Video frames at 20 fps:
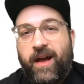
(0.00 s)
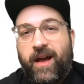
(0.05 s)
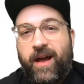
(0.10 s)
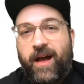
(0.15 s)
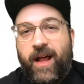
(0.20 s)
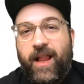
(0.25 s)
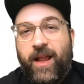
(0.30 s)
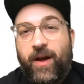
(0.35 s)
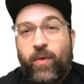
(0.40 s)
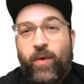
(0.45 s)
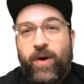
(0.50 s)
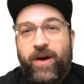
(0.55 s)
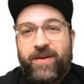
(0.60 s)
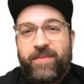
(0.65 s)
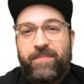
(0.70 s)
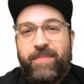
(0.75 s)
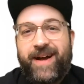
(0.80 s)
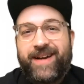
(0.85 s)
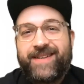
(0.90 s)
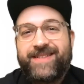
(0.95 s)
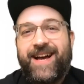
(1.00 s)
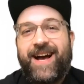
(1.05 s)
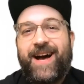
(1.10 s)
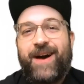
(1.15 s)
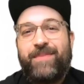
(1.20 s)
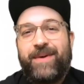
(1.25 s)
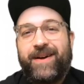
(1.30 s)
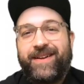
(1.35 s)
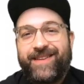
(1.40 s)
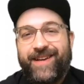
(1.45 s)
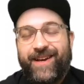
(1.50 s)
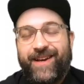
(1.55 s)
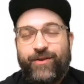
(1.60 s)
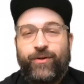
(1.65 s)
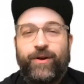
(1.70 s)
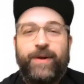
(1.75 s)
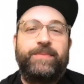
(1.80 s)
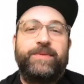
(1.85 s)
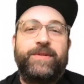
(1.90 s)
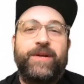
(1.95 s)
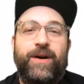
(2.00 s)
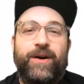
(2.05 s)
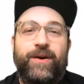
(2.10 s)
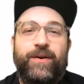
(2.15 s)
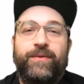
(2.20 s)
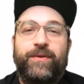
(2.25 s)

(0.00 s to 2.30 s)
Hello, welcome back to How About That Crypto.